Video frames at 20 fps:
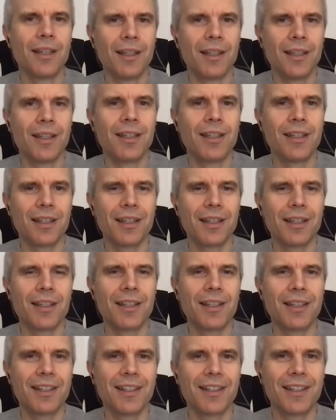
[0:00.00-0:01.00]

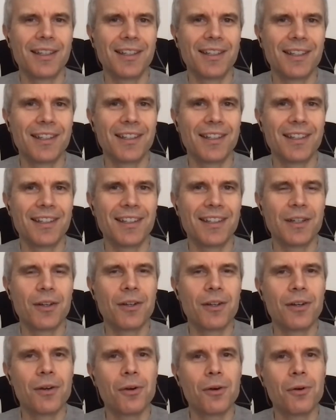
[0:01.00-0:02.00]

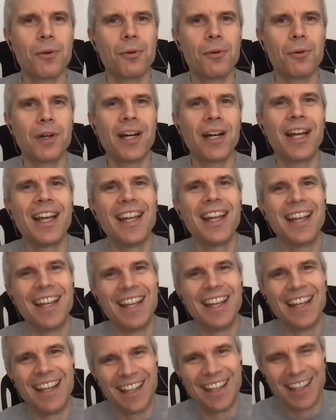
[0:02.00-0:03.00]

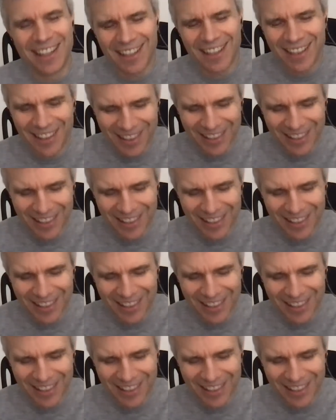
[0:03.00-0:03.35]
This person isn't speaking.